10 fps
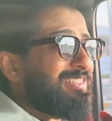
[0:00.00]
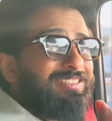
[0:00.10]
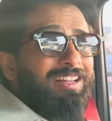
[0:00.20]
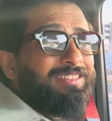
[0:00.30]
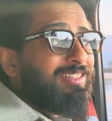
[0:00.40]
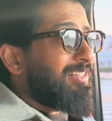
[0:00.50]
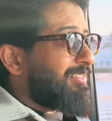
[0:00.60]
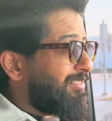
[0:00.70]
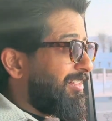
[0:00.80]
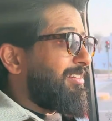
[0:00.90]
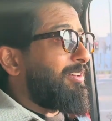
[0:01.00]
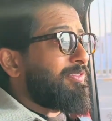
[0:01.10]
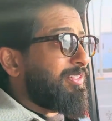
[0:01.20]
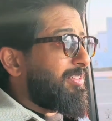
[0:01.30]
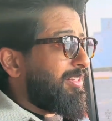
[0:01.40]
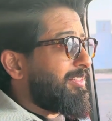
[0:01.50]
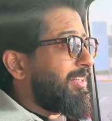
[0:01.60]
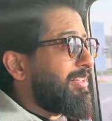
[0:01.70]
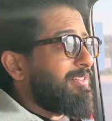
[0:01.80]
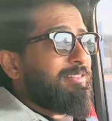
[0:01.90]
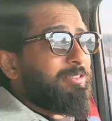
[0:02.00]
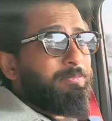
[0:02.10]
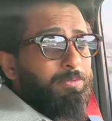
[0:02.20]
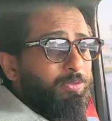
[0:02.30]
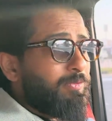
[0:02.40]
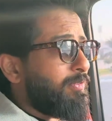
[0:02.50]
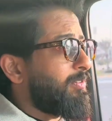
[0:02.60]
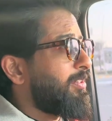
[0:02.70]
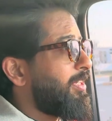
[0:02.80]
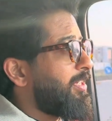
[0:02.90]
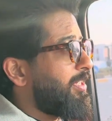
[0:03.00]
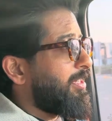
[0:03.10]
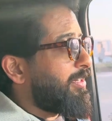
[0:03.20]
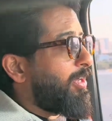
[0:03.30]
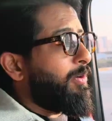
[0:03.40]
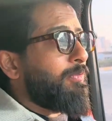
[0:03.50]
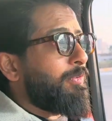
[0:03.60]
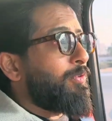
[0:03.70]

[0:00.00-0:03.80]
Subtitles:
Saadiyat, I love Saadiyat Island, it's beautiful. Now we're